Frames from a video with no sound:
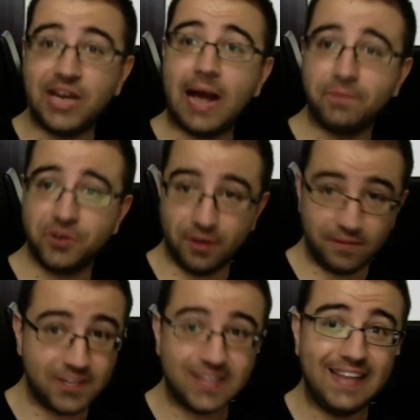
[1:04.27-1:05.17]
chapter
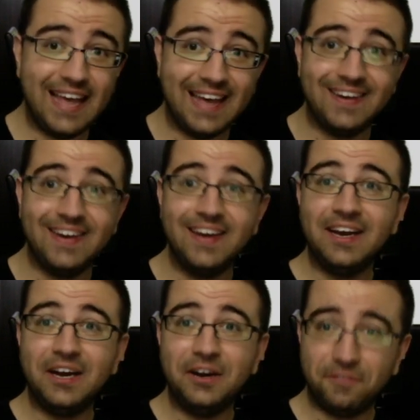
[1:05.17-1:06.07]
of the Klan
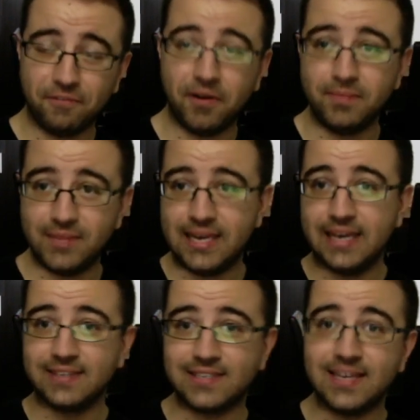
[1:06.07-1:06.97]
from
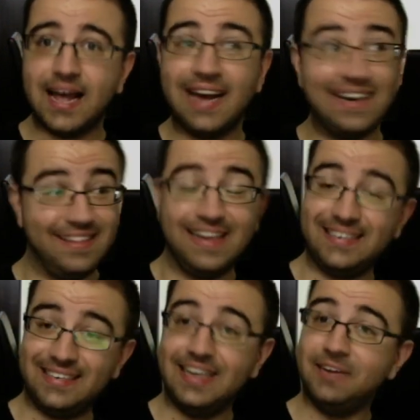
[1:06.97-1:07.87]
the inside, and they
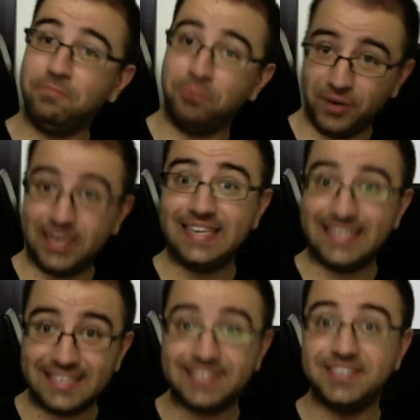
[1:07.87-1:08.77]
did a pretty
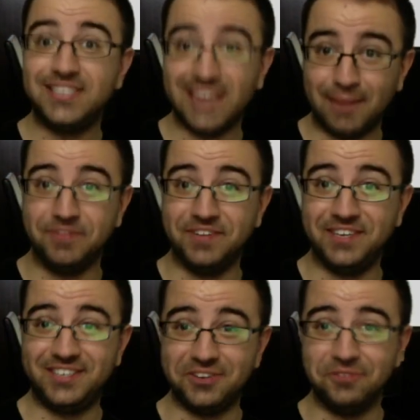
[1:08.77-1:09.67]
decent job of it